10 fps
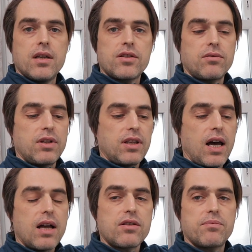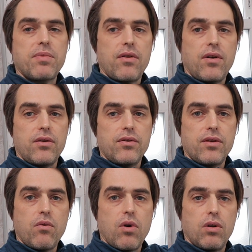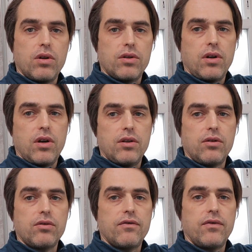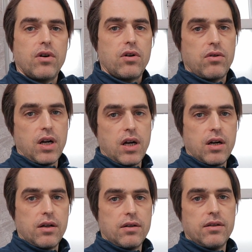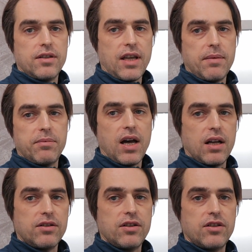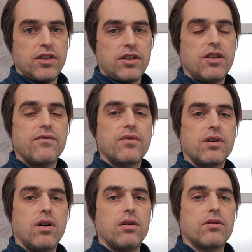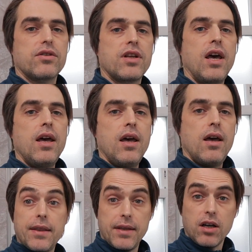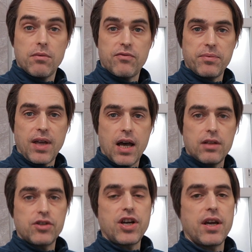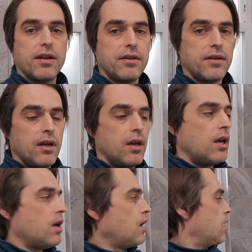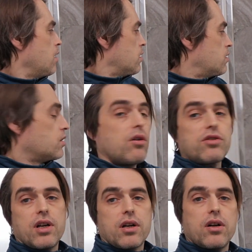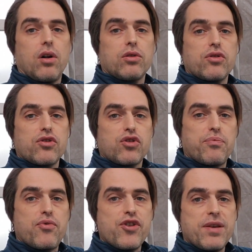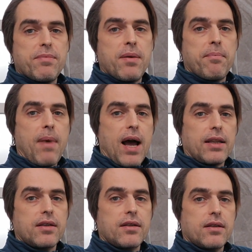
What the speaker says: So the tiles both on the wall and on the floor are the same tiles, they're just different colors. And they come from Tile Giant. Those are called Supreme Matte,